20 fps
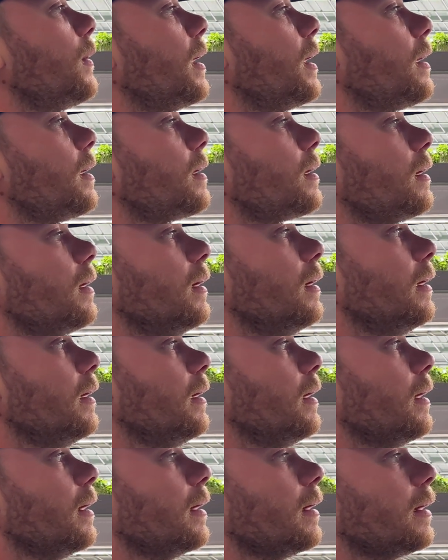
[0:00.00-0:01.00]
and
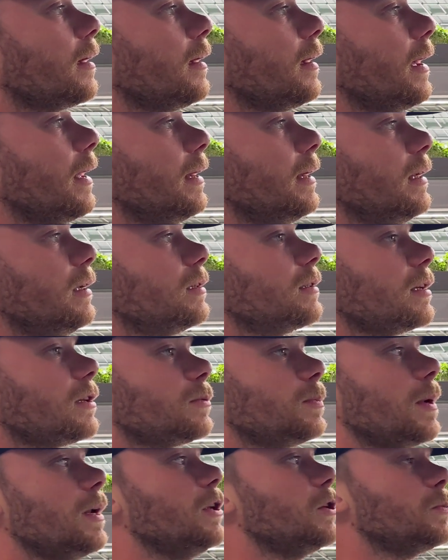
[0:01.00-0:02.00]
at least as
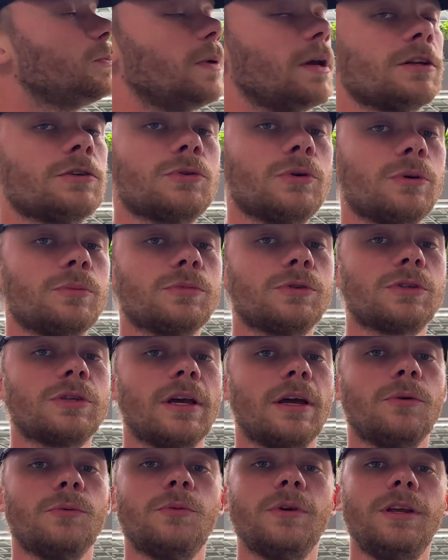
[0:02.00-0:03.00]
many spectrums.
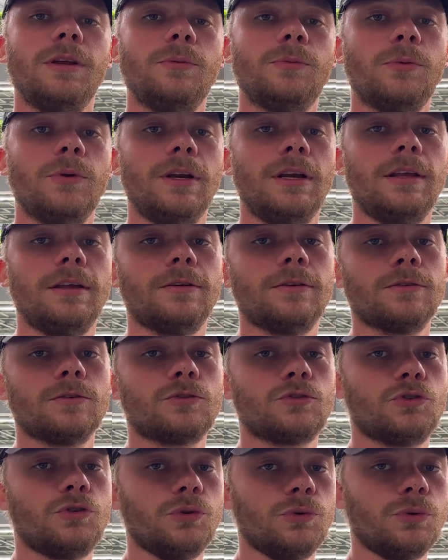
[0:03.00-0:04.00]
And we really
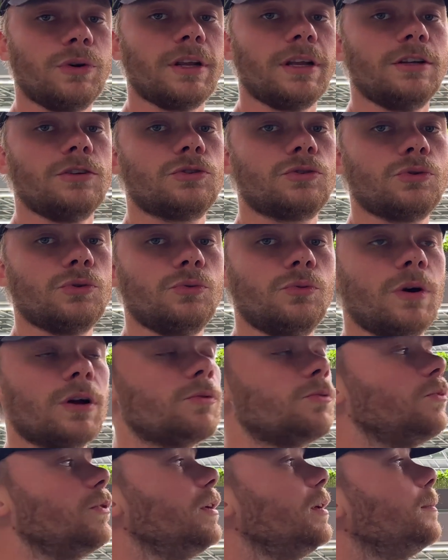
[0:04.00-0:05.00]
tuned into
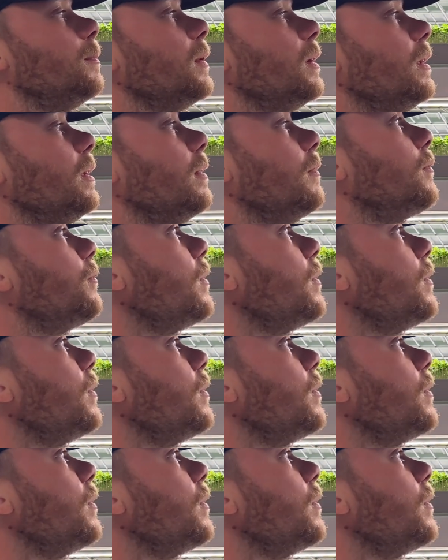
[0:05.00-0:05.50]
what we believe